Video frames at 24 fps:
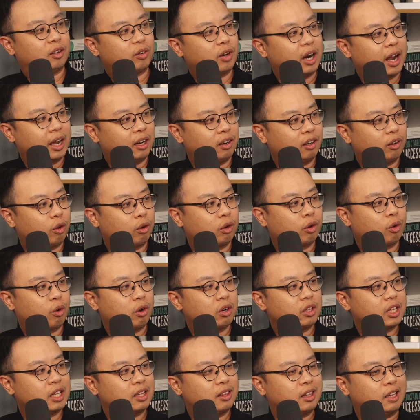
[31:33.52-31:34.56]
Right.
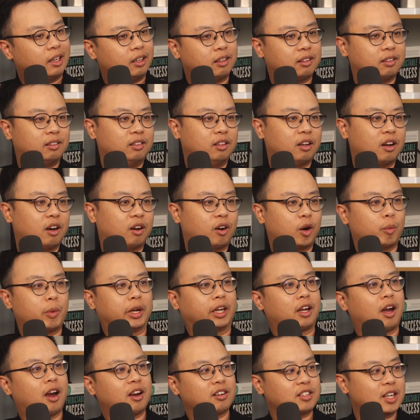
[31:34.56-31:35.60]
Or they think, oh my
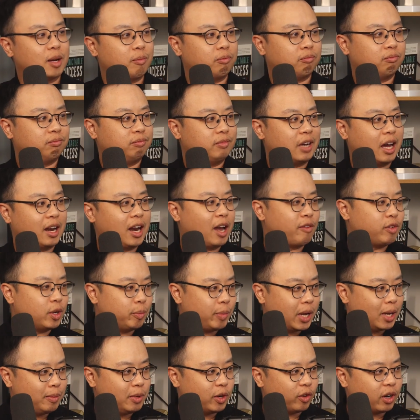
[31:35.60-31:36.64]
gosh, I'm not having a
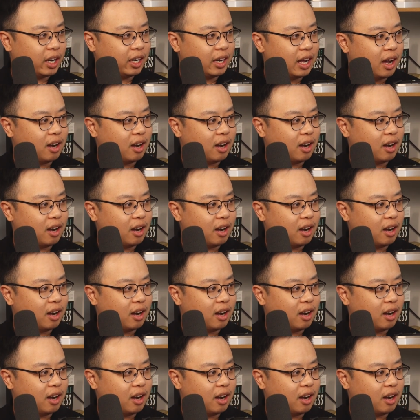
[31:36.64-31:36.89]
baby right now.